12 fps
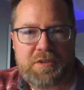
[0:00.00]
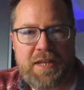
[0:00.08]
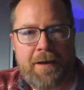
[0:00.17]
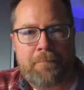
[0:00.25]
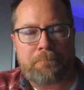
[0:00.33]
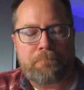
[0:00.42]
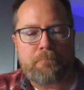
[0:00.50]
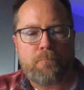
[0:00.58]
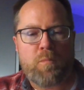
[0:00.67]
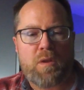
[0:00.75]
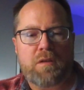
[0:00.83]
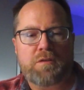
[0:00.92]
Now,
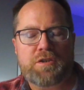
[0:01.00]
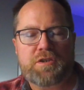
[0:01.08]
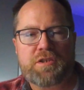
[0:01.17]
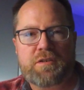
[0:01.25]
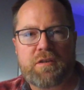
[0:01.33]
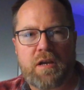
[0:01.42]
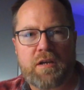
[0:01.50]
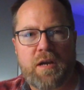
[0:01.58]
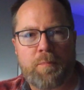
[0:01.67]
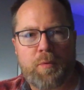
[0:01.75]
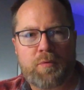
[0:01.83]
just a couple